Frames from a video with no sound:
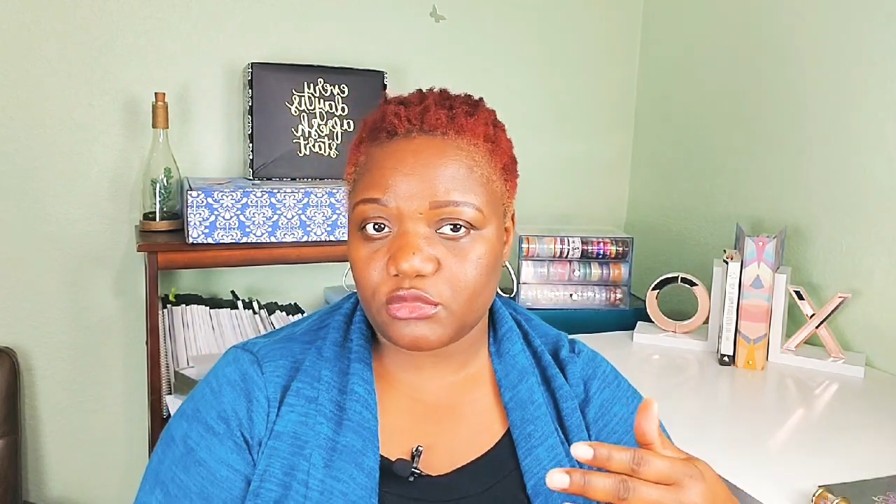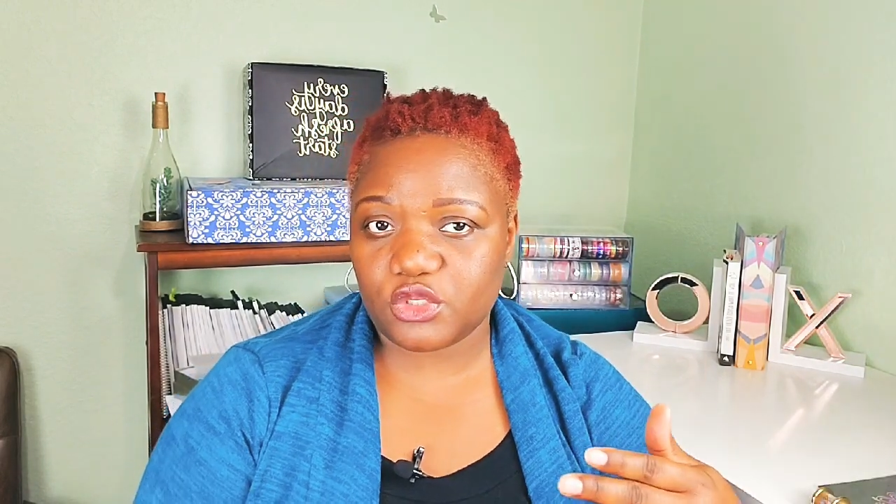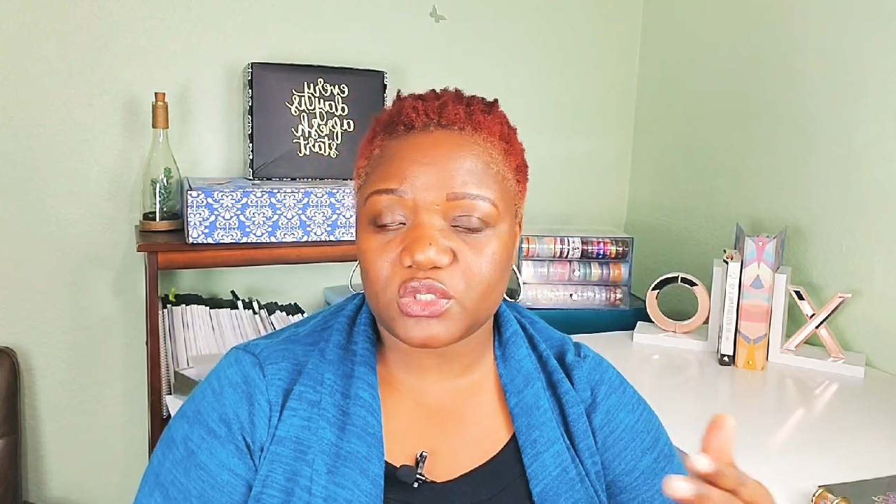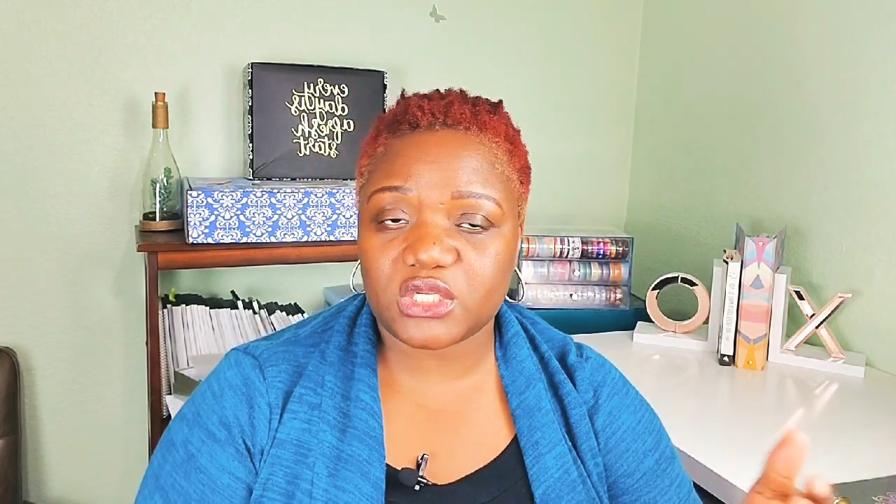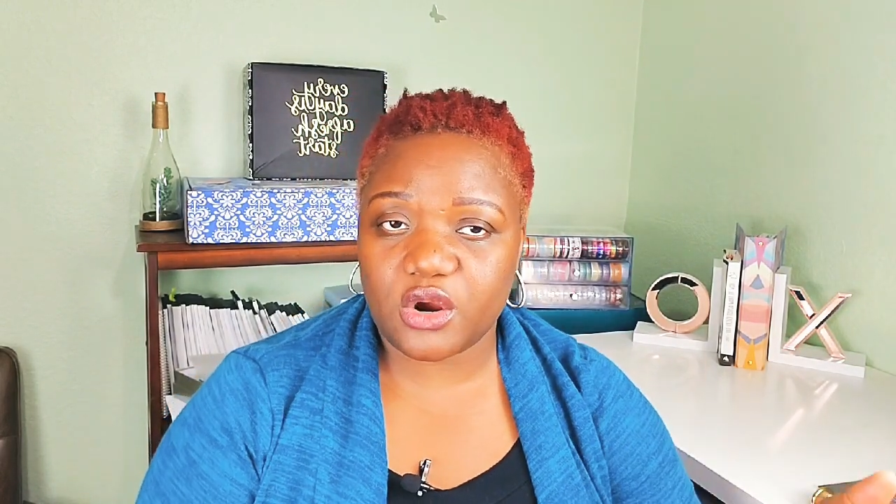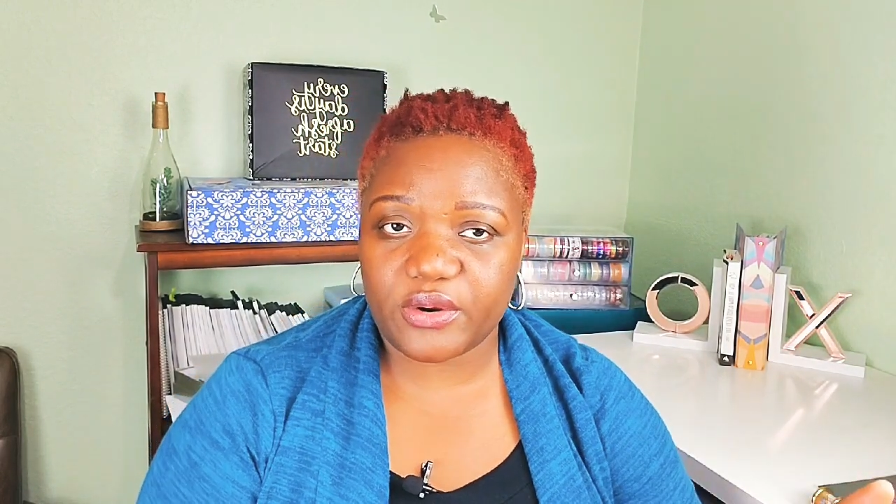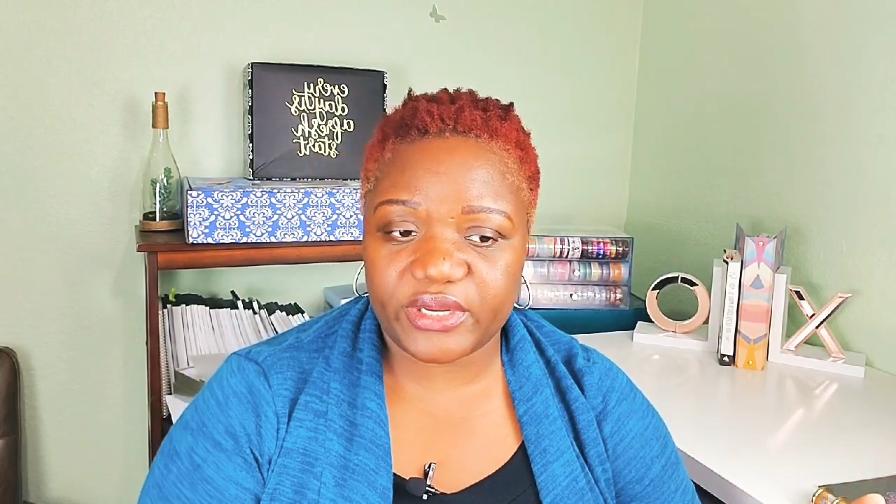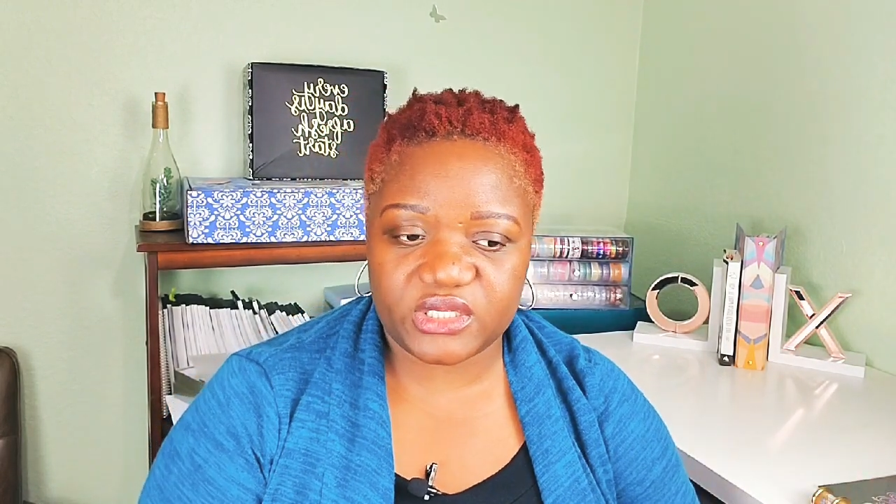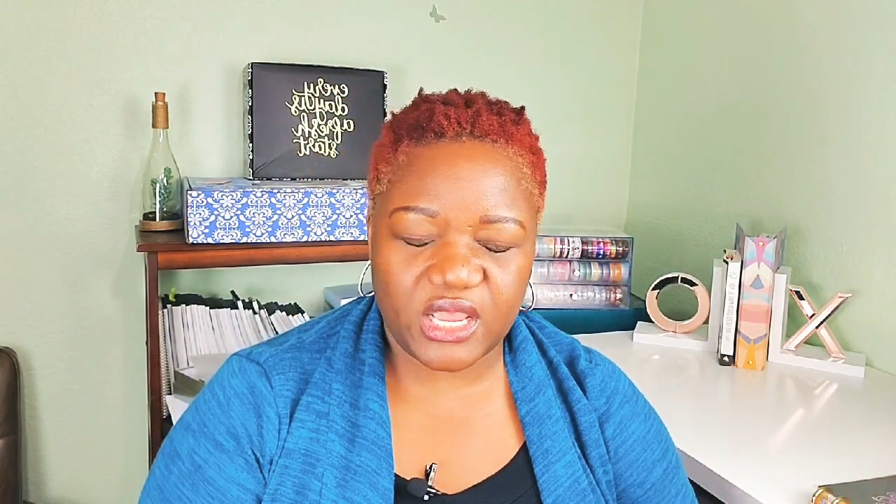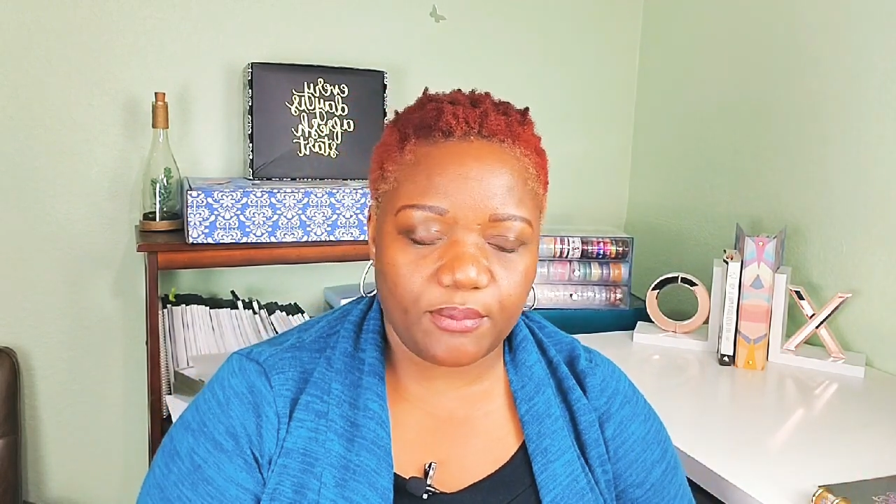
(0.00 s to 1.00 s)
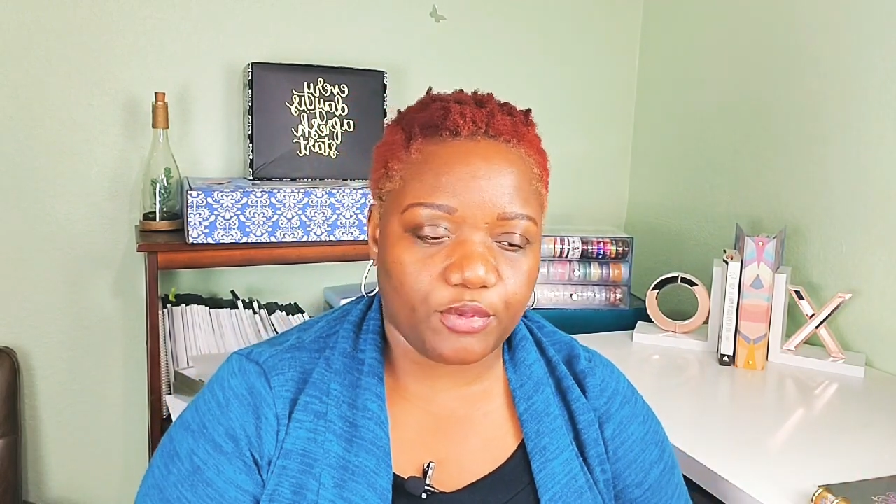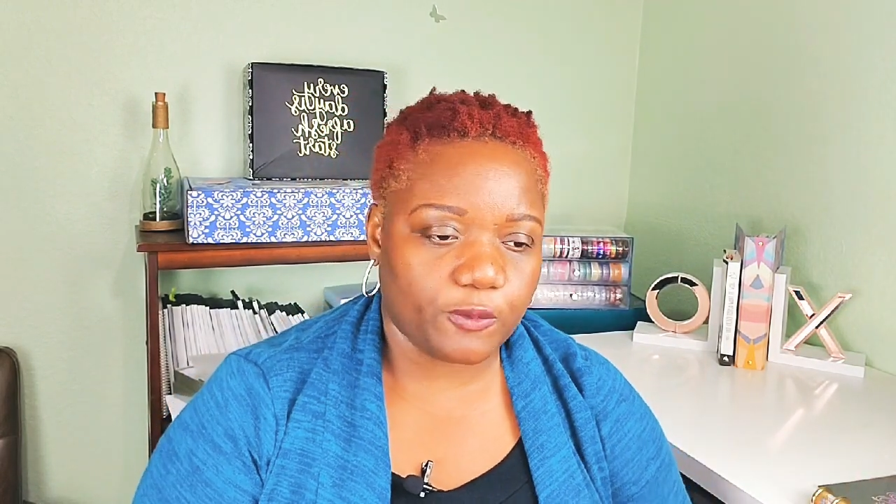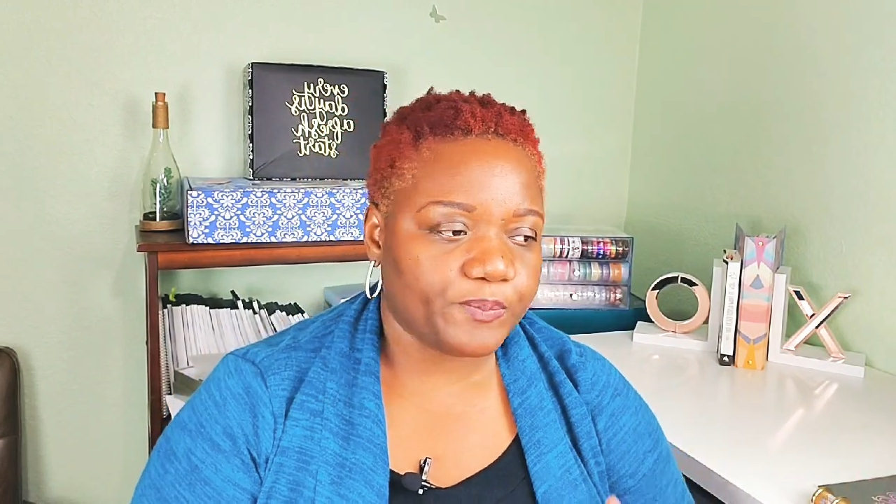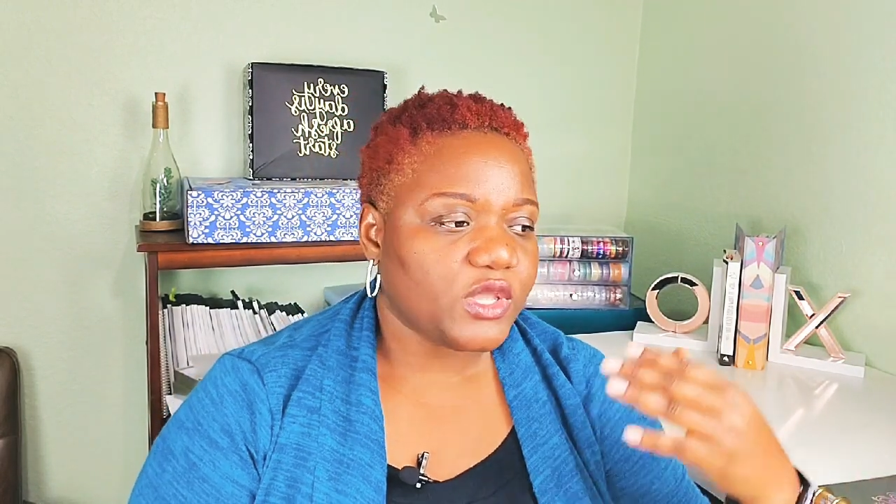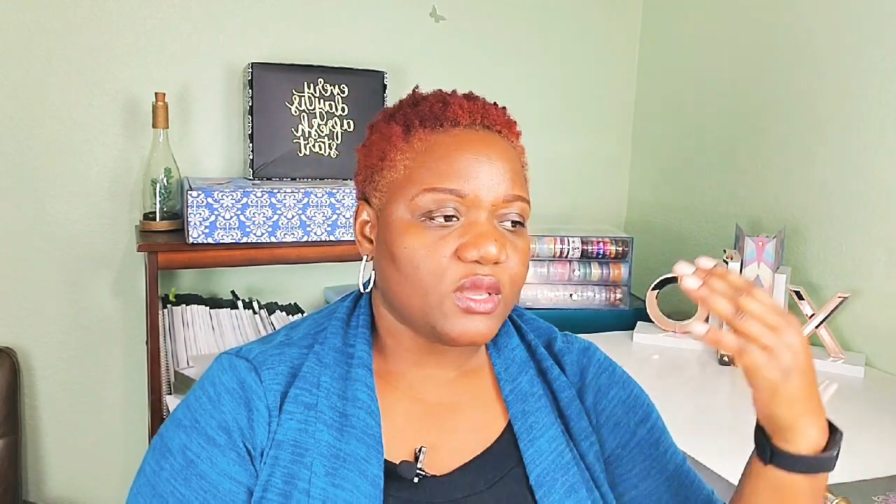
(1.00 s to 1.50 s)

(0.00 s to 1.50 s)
using our example.